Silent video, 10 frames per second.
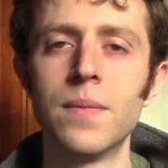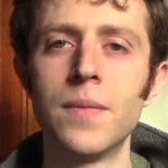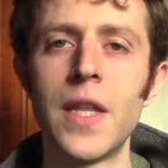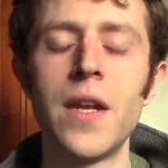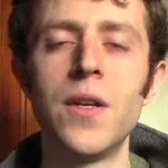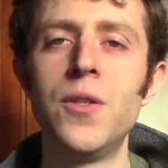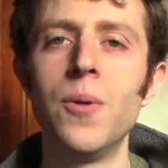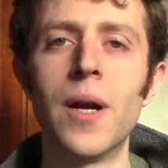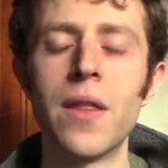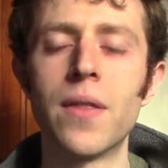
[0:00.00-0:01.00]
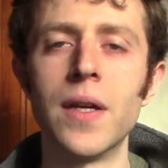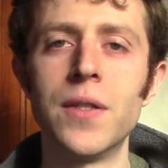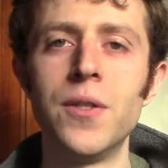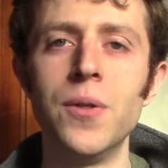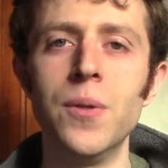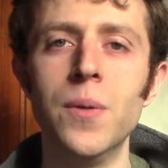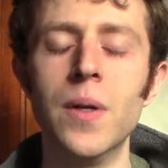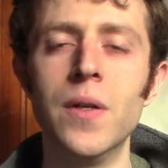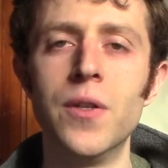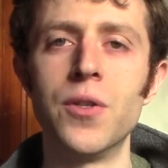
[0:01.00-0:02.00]
They didn't do anything to
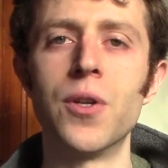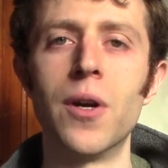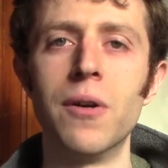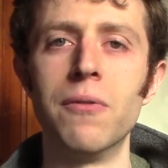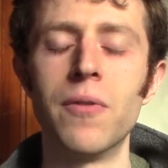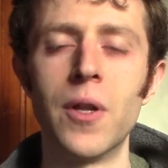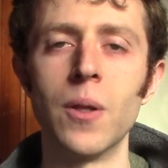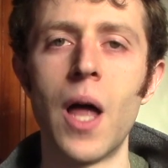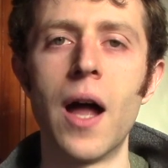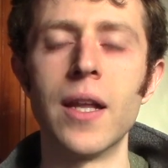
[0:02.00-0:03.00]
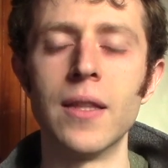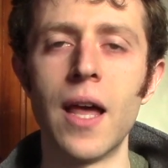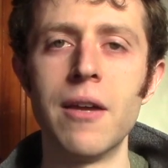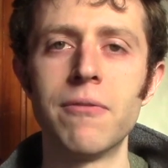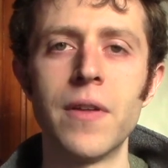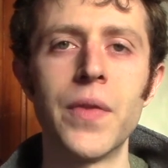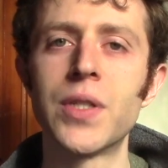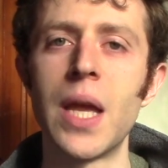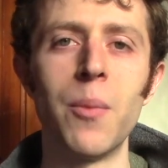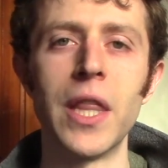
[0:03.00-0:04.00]
deserve their lot in life in the
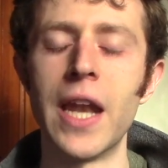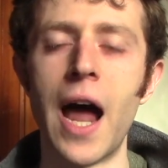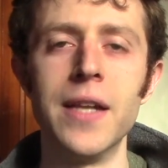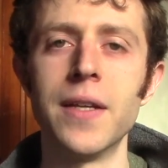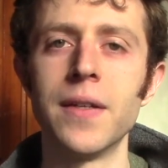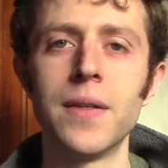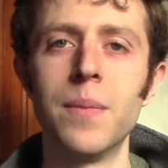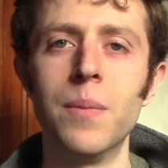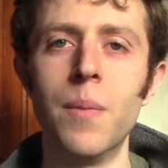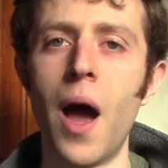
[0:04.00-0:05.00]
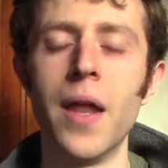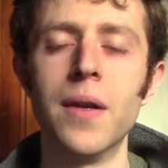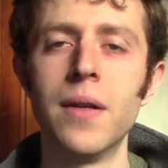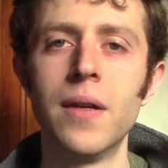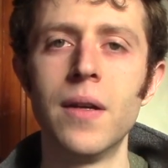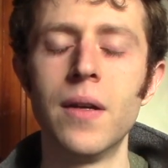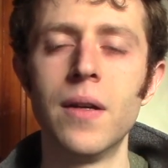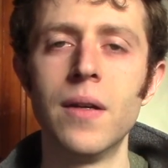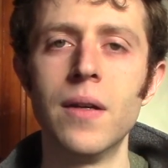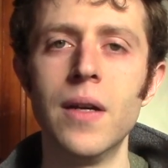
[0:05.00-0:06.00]
same way that I didn't mine.
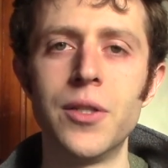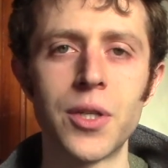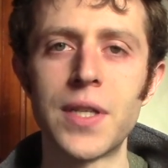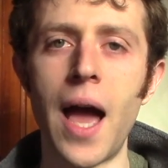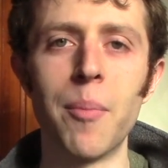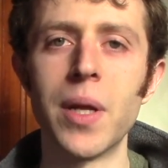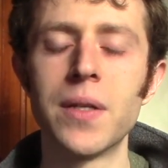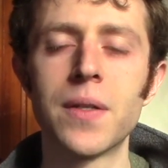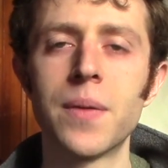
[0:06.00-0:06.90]
It just happened.